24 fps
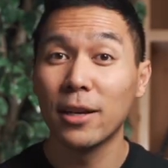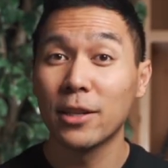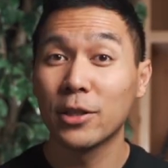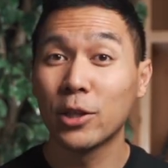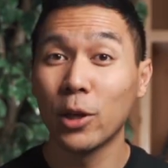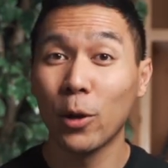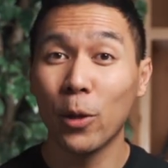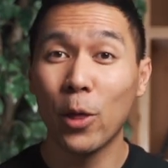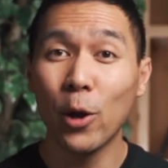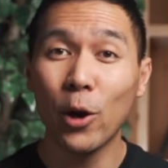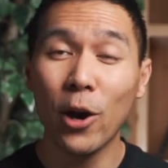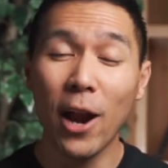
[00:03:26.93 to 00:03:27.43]

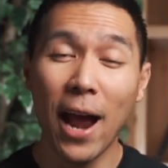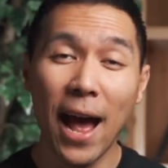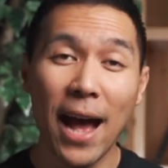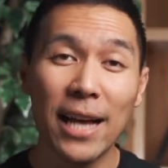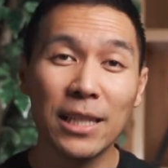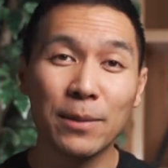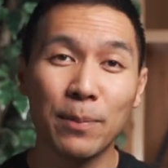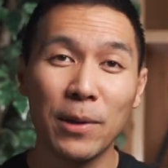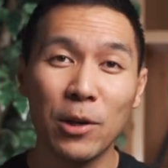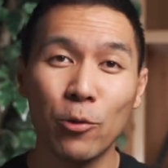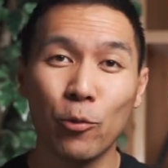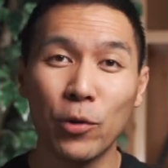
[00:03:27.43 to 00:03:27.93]
So there
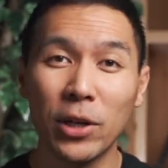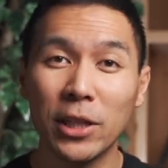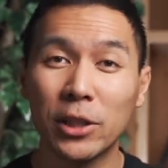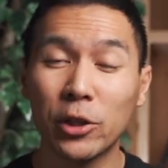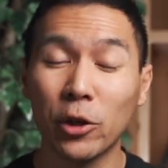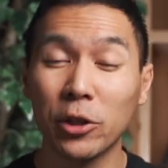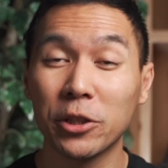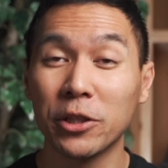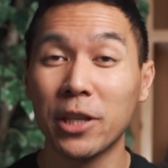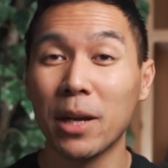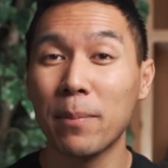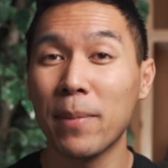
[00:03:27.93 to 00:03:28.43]
has been
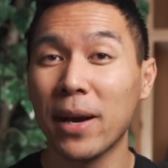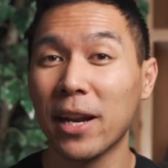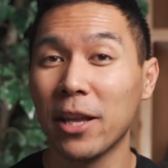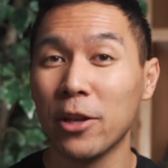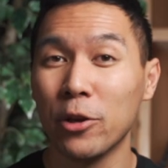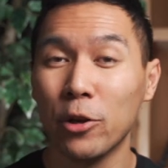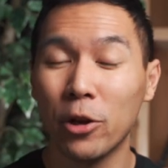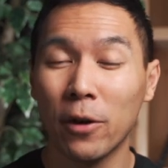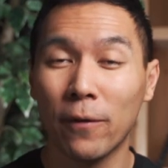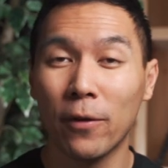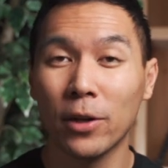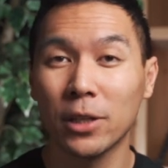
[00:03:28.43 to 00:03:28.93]
research done by the
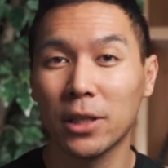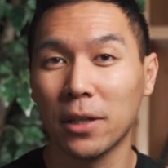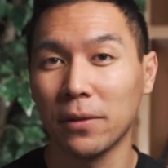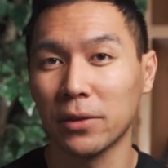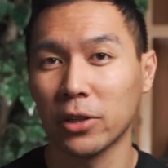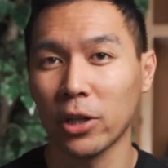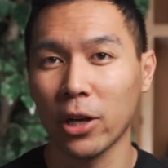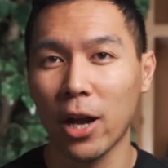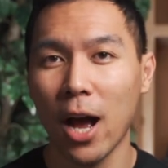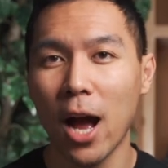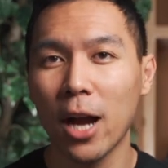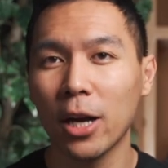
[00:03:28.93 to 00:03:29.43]
University of
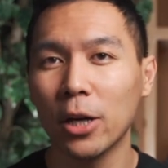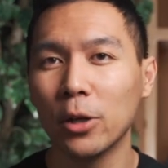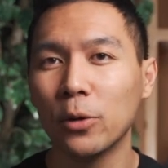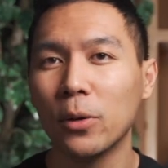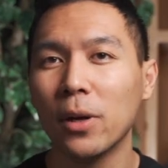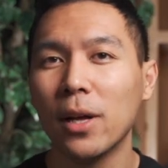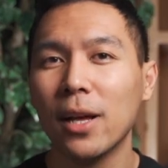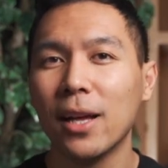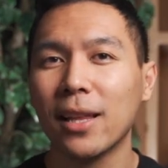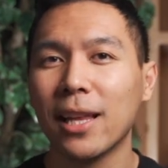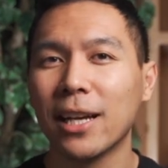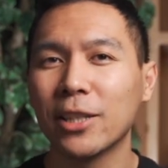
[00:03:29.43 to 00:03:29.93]
Chicago
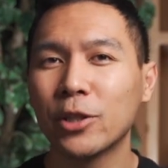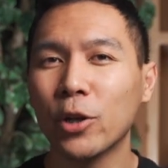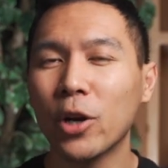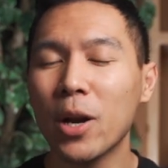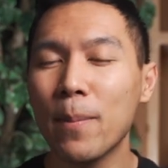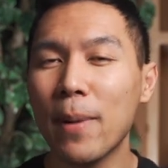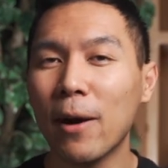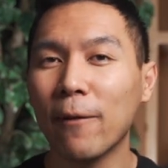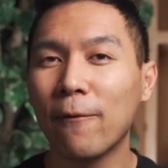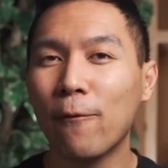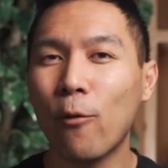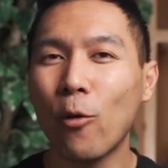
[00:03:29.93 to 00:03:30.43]
that showed
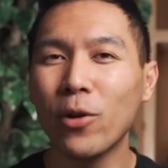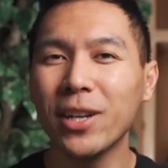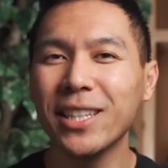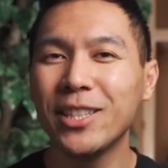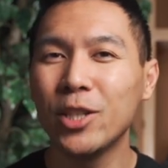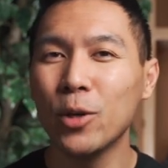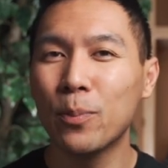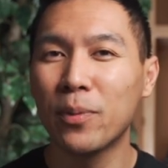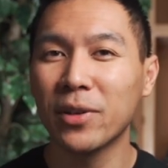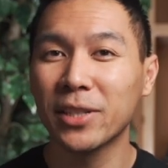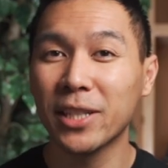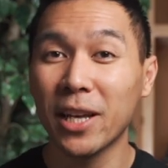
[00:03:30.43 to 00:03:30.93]
about
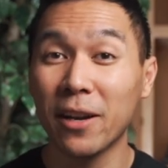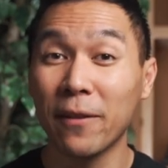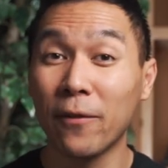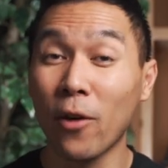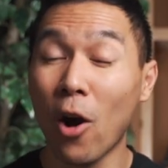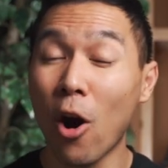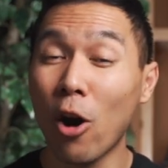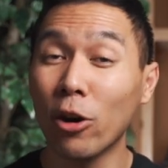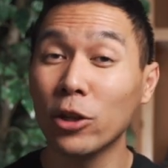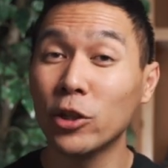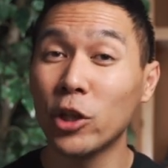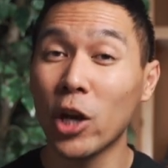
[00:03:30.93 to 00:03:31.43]
42% of
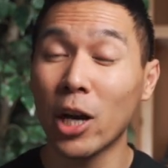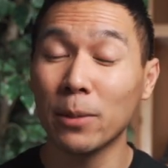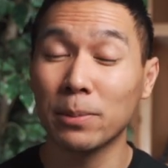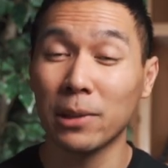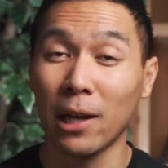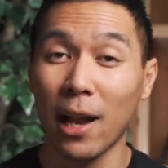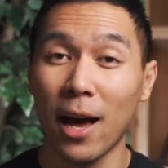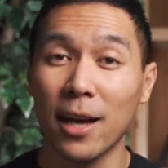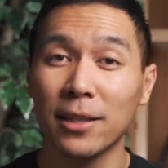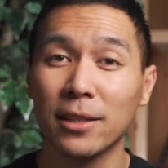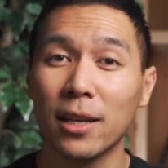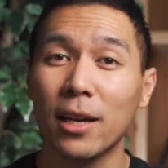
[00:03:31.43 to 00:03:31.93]
all jobs
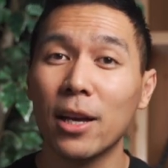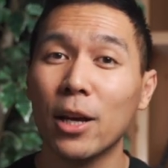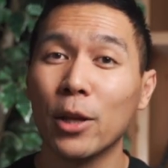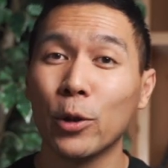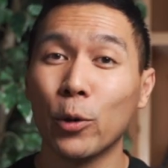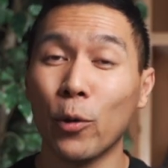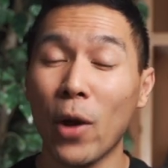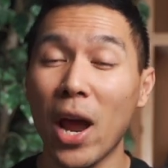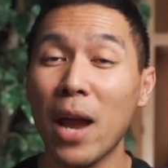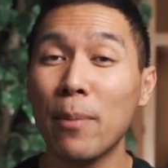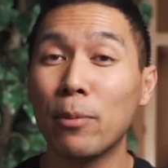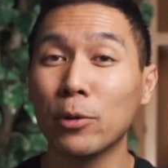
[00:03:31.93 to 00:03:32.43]
lost
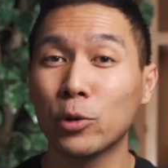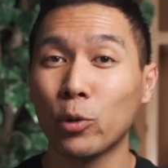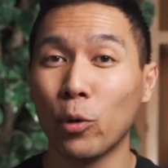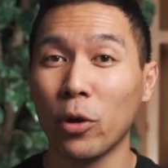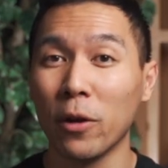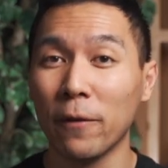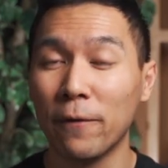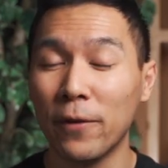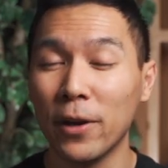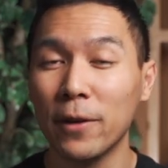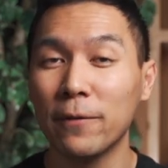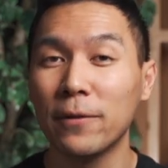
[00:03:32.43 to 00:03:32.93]
through April
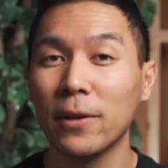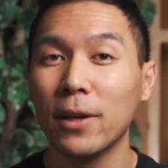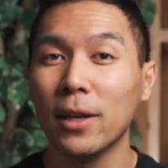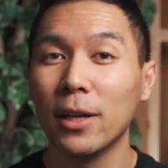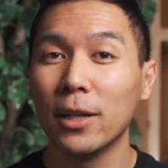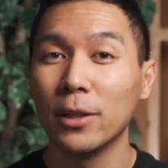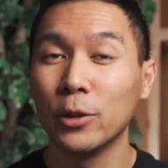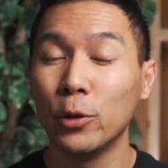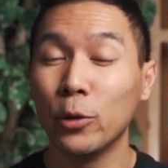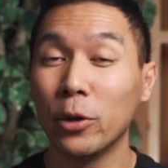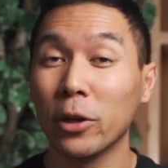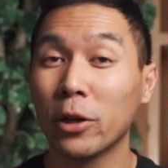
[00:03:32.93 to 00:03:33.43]
25th
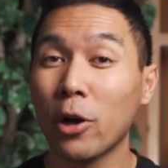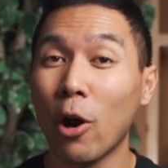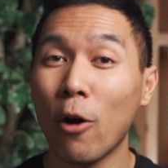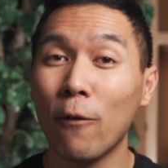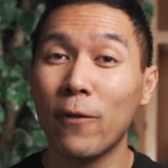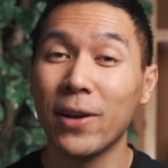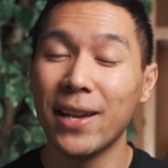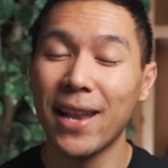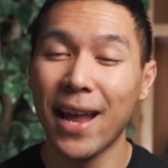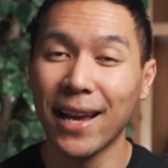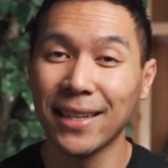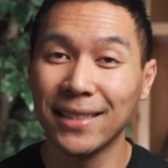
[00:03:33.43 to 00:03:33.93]
due to
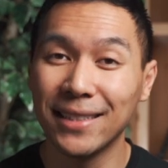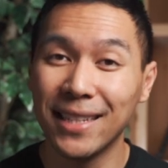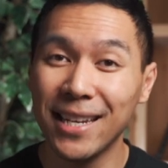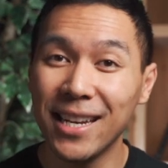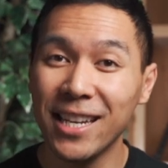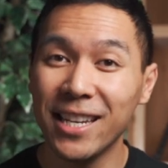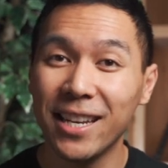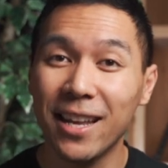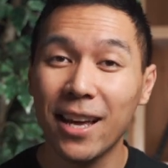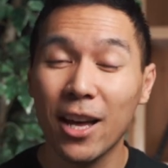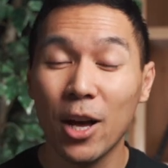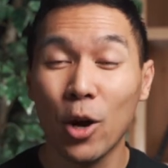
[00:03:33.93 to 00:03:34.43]

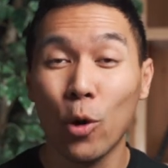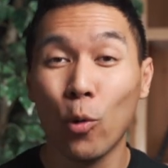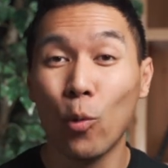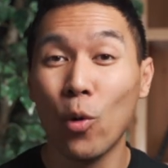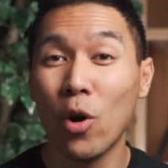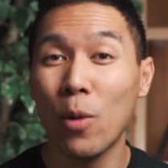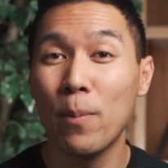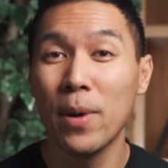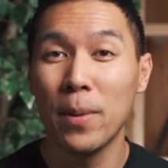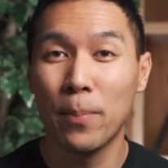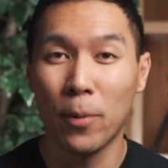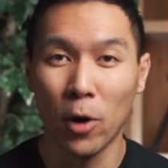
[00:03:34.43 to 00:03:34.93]
COVID-19
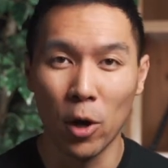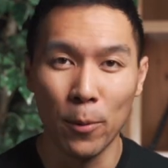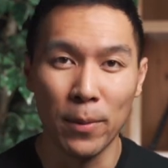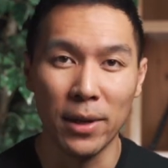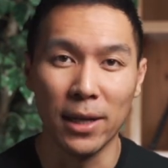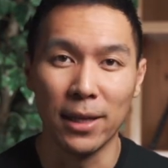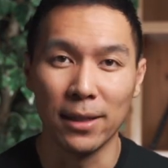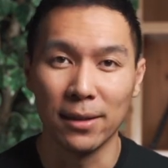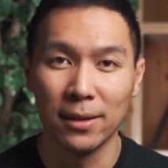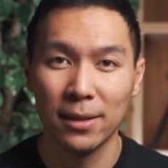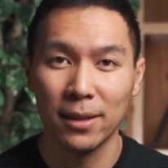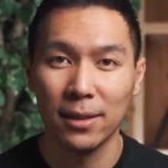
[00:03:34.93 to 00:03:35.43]
will be
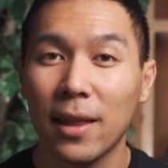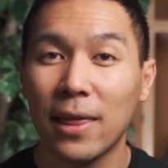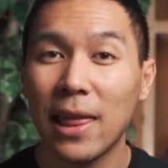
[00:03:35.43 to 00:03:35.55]
permanent.